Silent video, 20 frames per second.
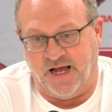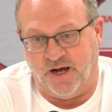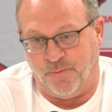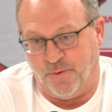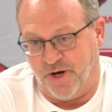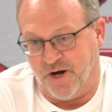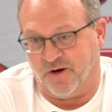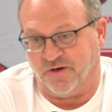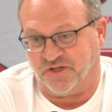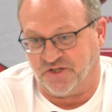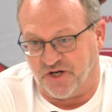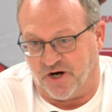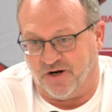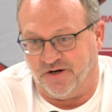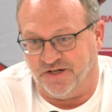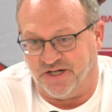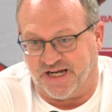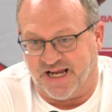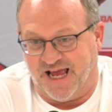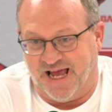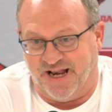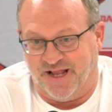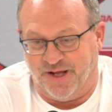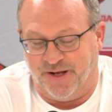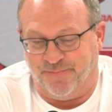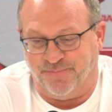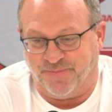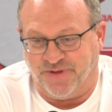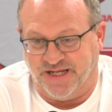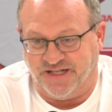We are starting to kind
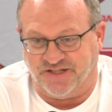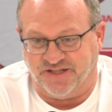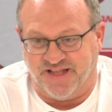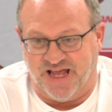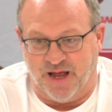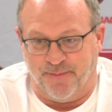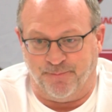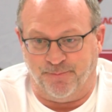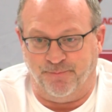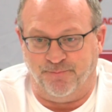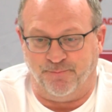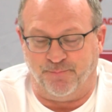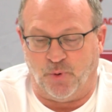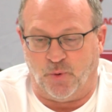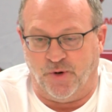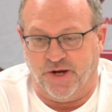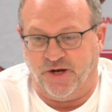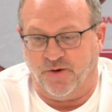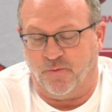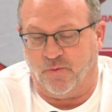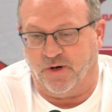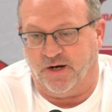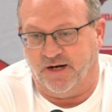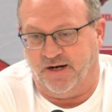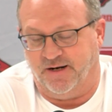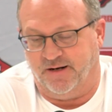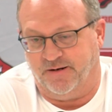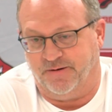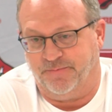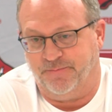of get to that point
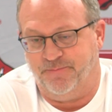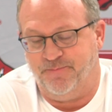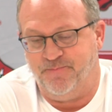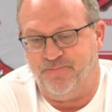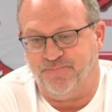where